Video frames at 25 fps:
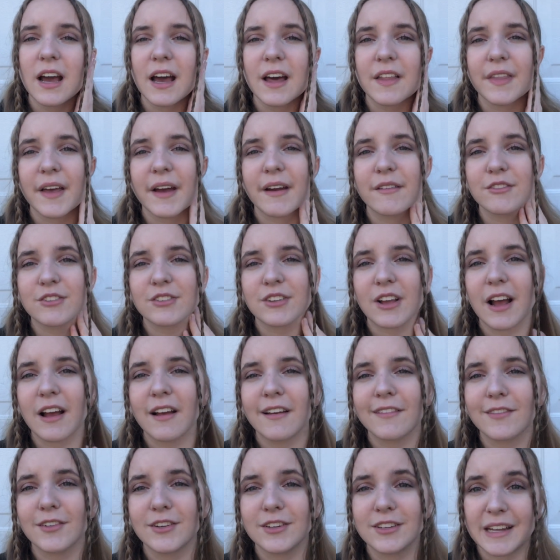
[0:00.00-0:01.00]
and I've just
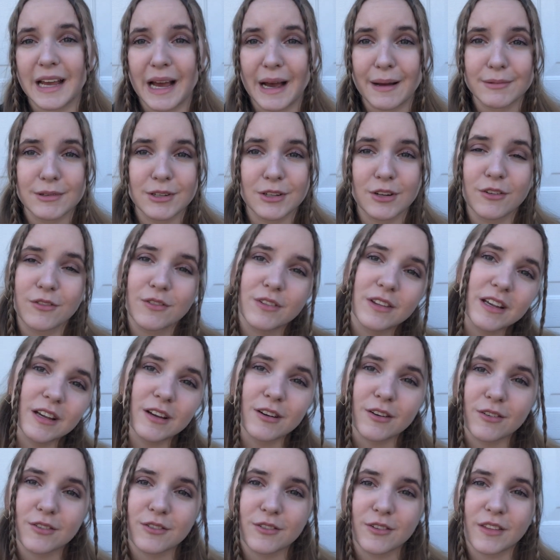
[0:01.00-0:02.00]
kind of adapted over the
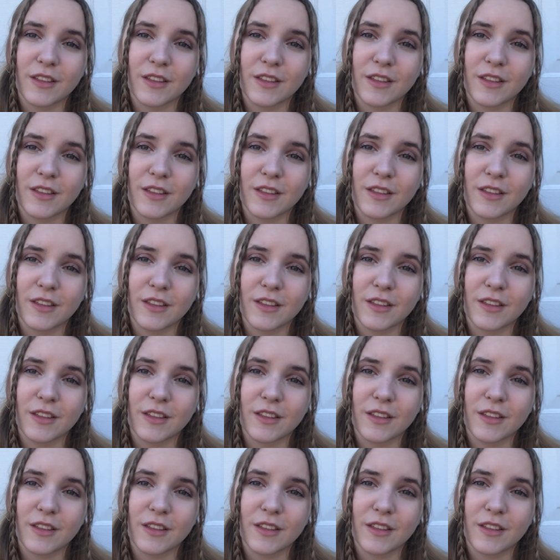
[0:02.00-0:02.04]
years,